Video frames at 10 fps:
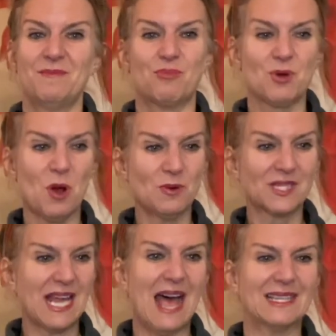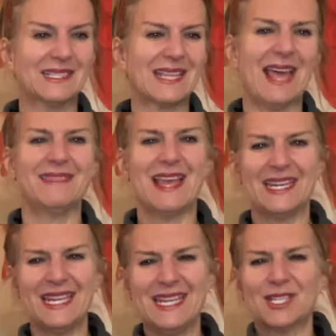process and then
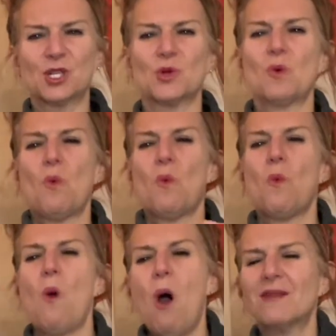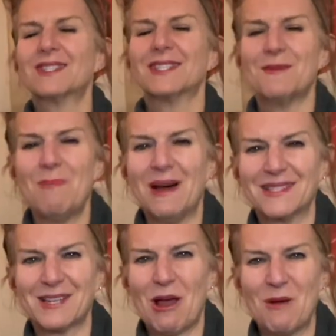need to walk to the bus
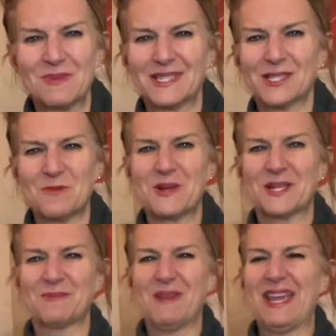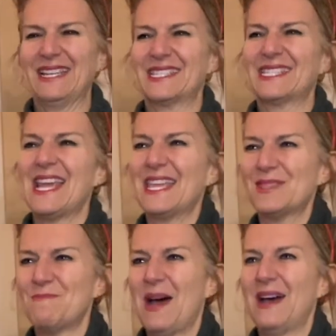stop in so much pain, take the
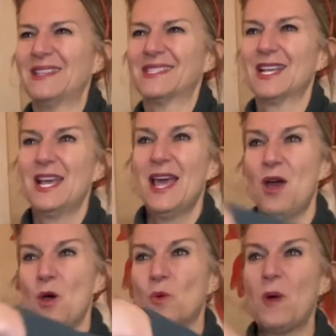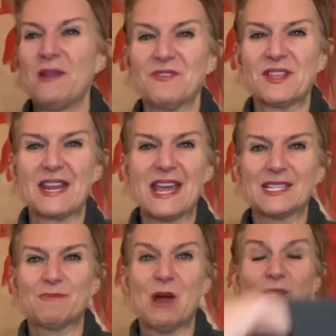bus, wait for the next
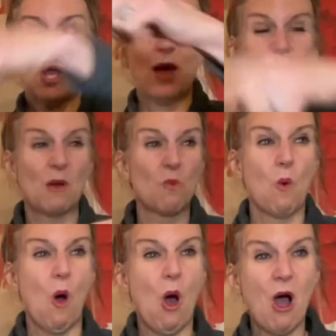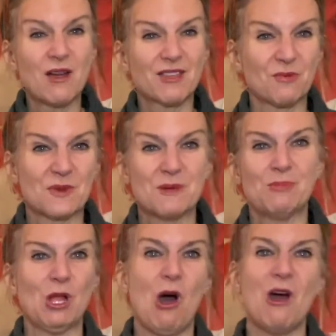bus, and then walk three
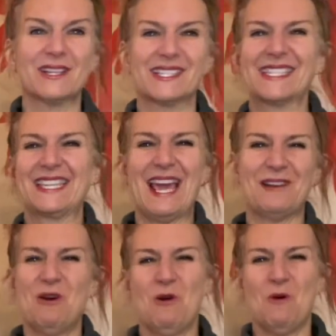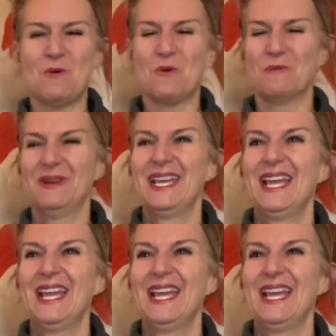blocks to get home.